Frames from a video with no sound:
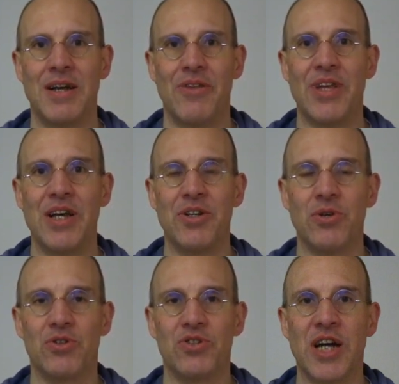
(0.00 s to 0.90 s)
Then
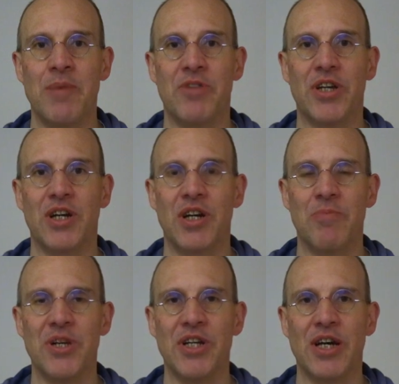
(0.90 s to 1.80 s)
you grab the
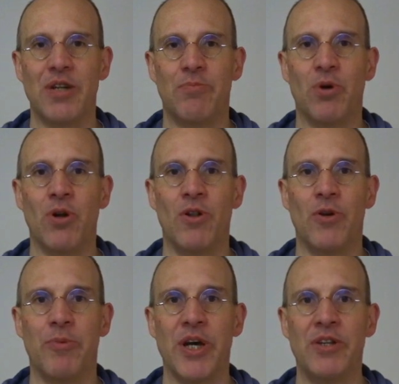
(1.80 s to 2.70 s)
carabiner and pull
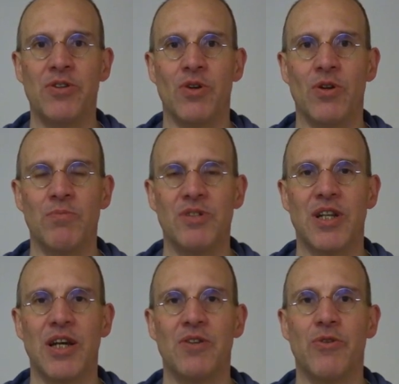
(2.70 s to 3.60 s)
the pendulum
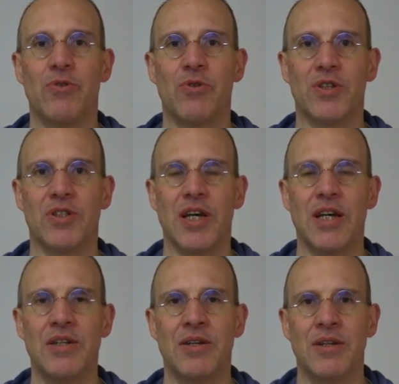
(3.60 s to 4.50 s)
slightly to the
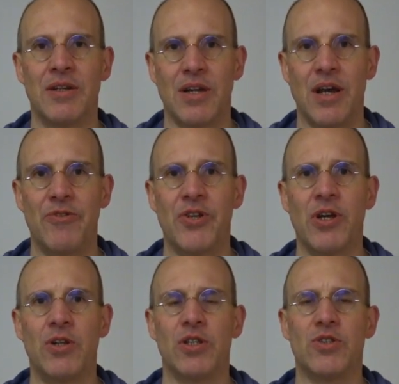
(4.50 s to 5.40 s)
side
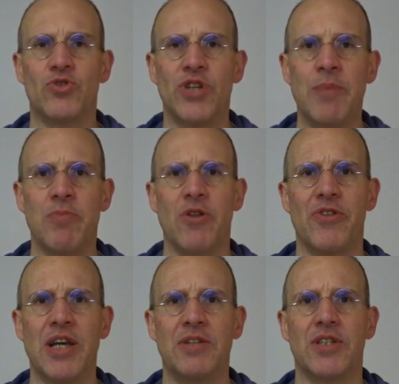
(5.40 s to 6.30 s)
until the strap on
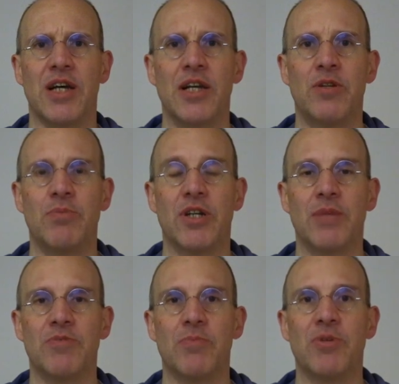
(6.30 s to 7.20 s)
that side
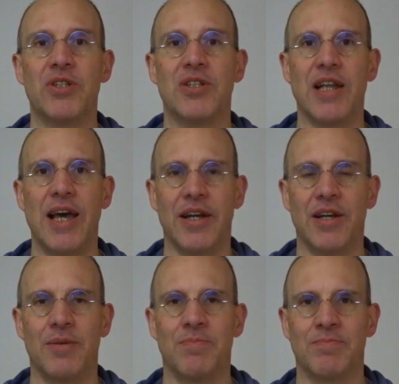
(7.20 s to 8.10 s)
becomes a bit slack.
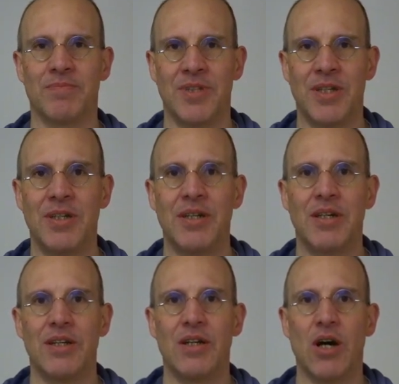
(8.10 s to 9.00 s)

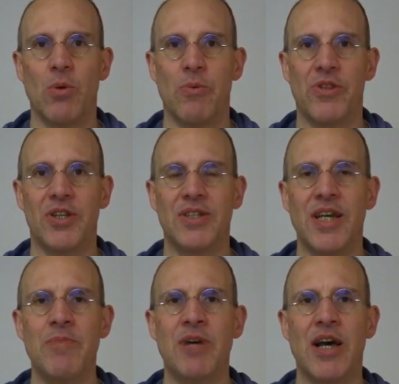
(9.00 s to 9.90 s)
Now with the
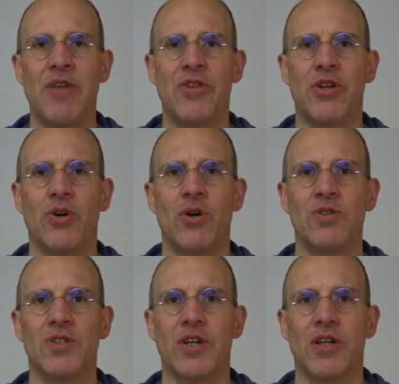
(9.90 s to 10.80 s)
same hand that
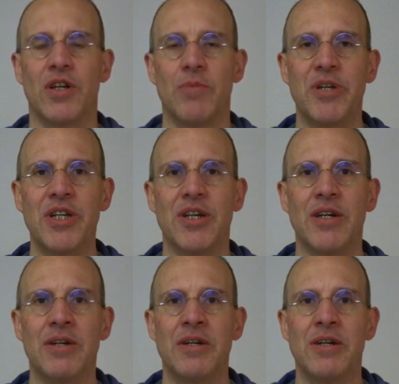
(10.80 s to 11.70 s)
holds the carabiner,